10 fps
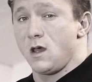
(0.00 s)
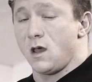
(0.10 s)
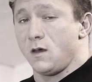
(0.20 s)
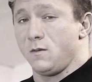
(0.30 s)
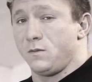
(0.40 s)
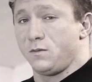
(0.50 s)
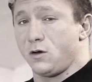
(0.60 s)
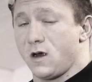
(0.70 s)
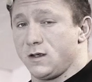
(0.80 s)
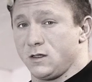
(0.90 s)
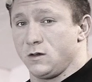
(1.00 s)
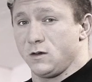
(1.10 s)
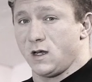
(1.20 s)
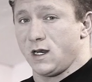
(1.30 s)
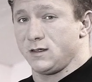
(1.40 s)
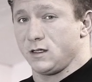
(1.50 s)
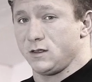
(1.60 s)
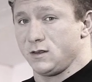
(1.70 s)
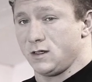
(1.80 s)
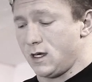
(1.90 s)
Um, prior to doing my leg
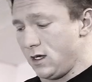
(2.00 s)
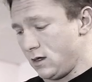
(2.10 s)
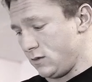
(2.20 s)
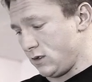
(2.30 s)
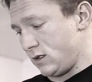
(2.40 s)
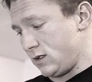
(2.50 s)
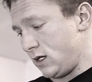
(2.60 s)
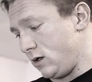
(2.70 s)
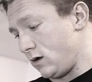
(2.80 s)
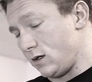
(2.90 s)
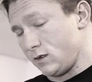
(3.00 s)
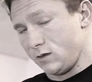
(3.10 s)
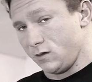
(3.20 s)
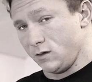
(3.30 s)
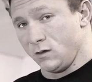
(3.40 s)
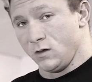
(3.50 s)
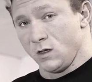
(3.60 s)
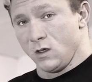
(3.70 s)
session today, I'm just going to take you guys through